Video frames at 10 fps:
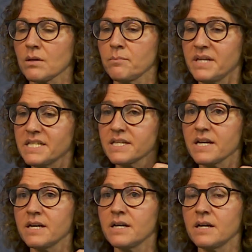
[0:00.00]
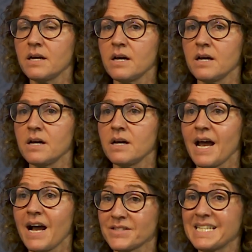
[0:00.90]
media
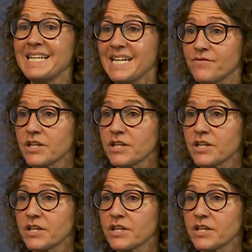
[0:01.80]
have to leave the